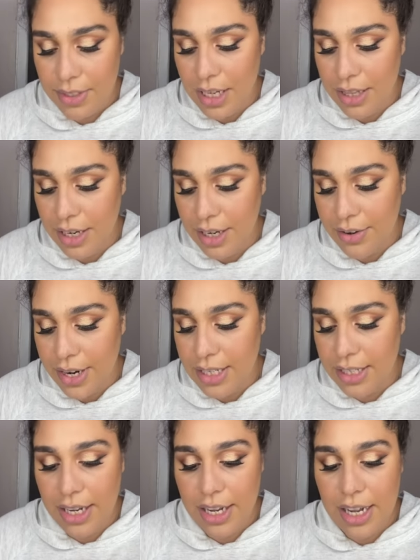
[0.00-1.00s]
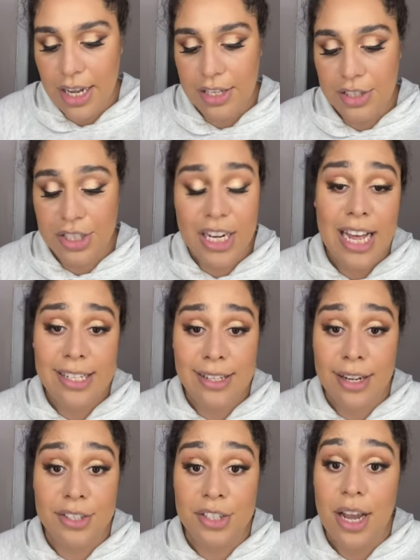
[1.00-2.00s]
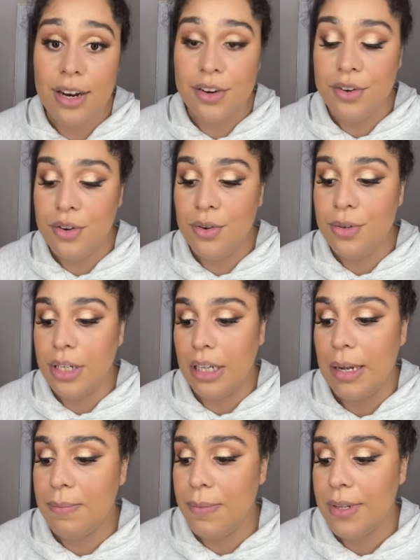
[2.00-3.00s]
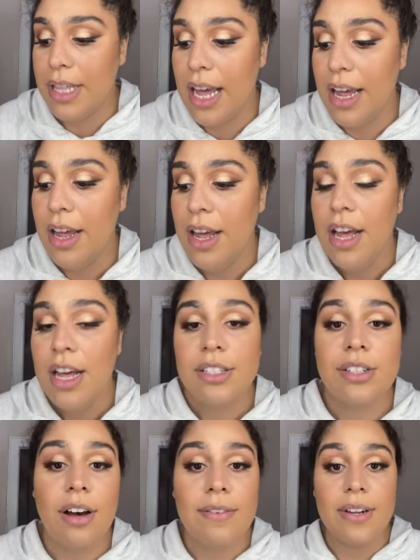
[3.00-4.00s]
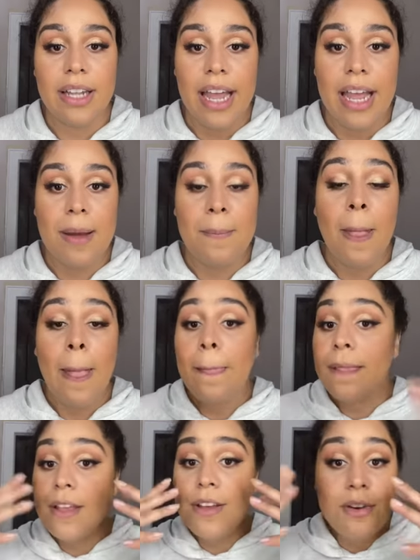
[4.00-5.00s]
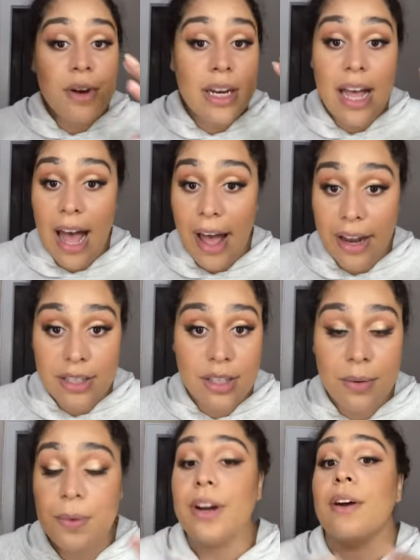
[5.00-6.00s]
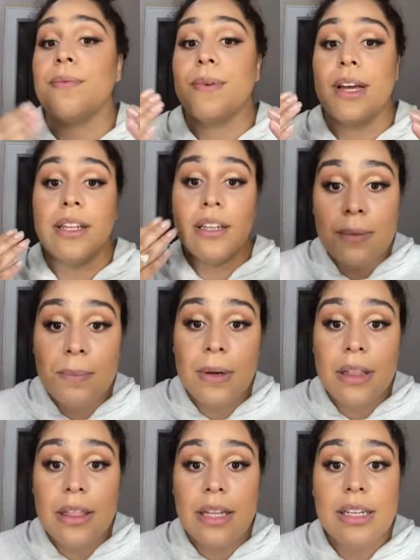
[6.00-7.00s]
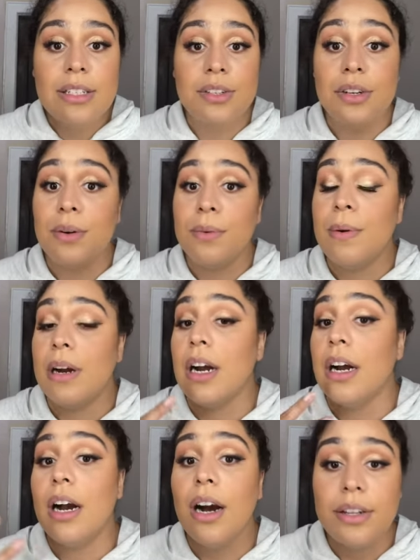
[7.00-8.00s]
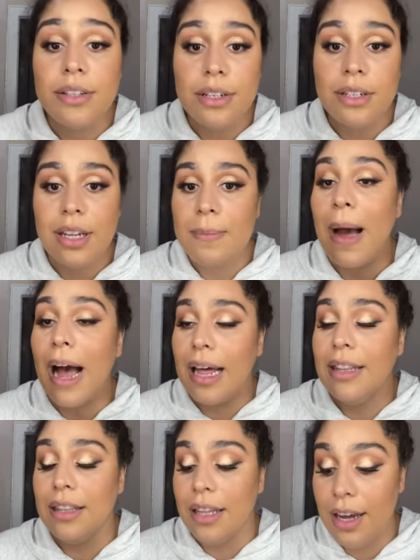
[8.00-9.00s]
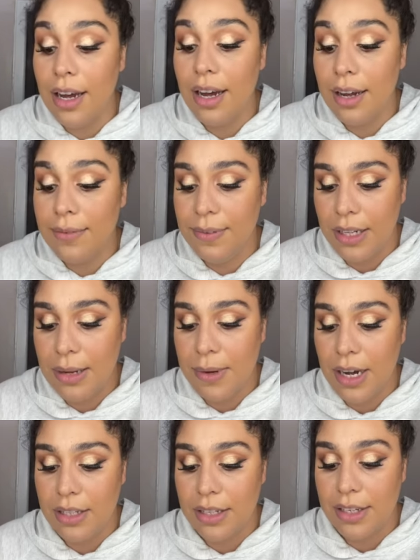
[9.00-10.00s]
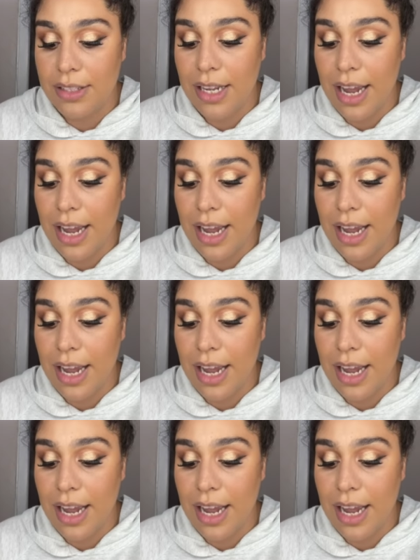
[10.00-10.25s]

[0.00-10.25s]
Nothing crazy. She has a, she had a nude lip with that soft glam. You can actually wear a red lip with this. You can wear a colored lip. I love lip colors.